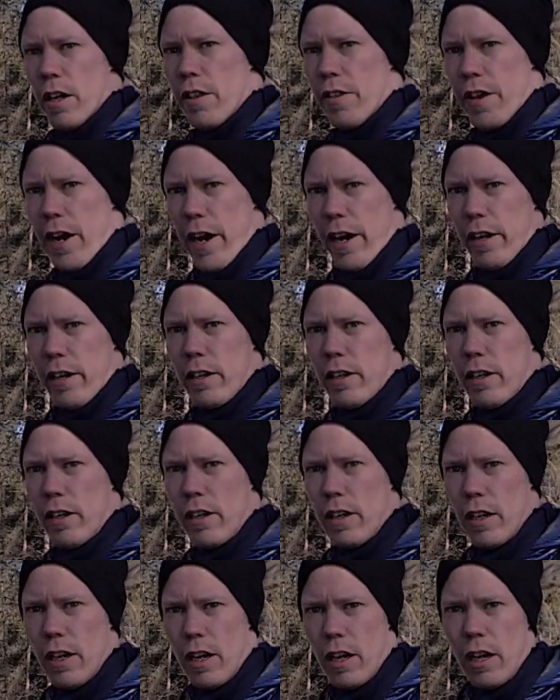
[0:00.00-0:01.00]
there,
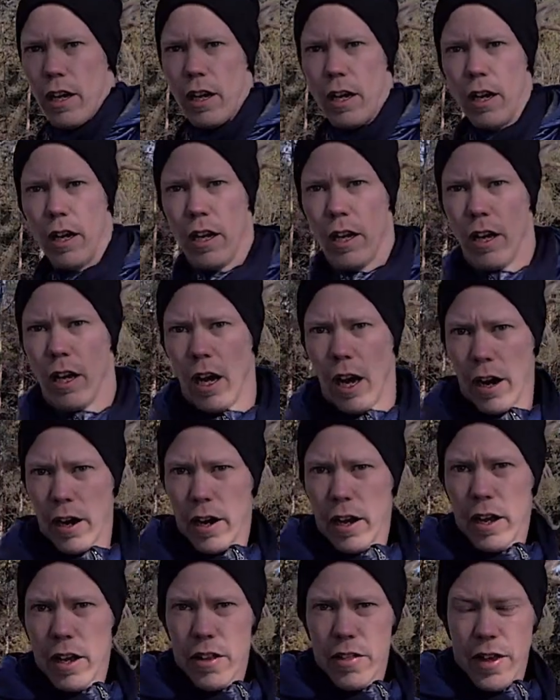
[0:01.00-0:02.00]
and
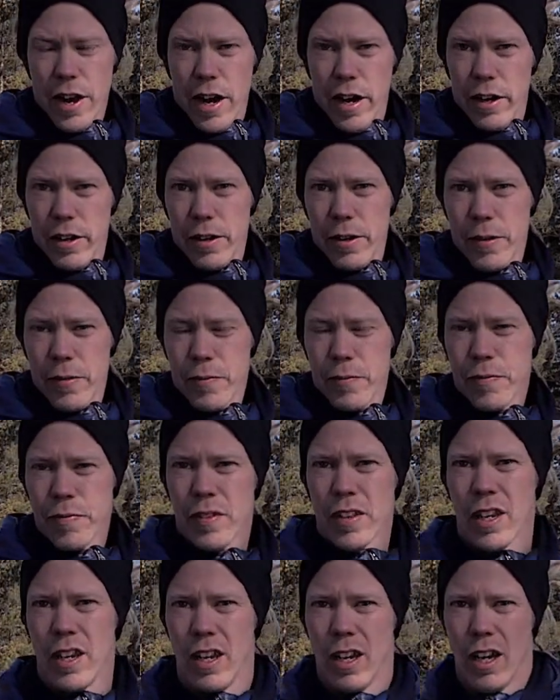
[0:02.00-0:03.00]
there.
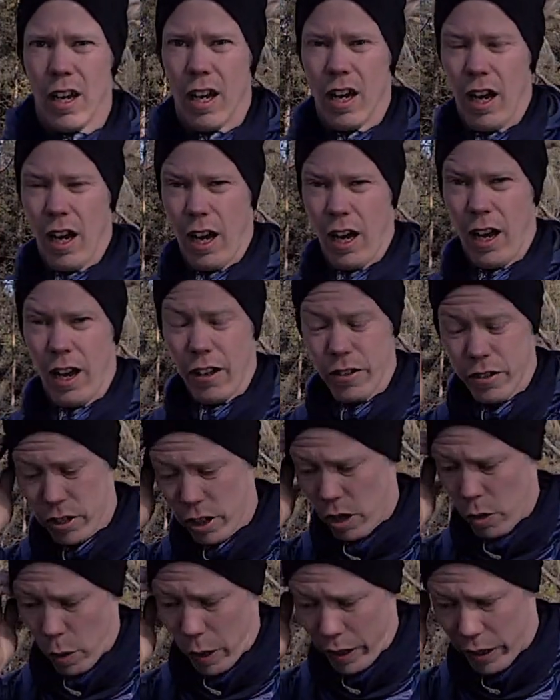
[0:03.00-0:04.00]

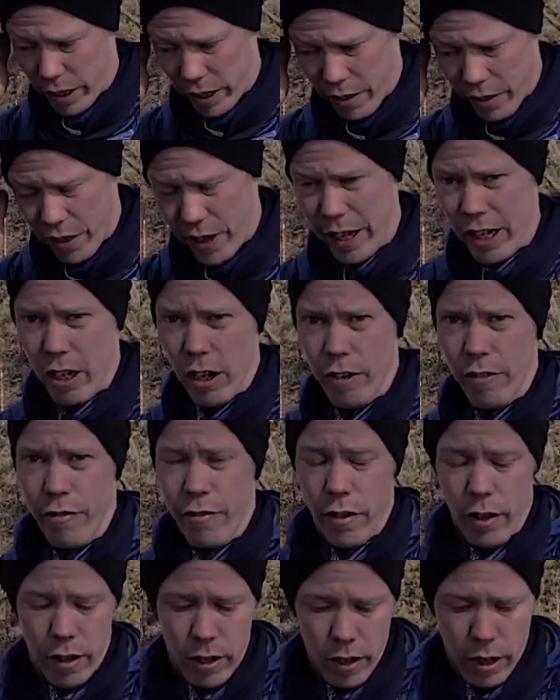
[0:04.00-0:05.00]
So what you can think of,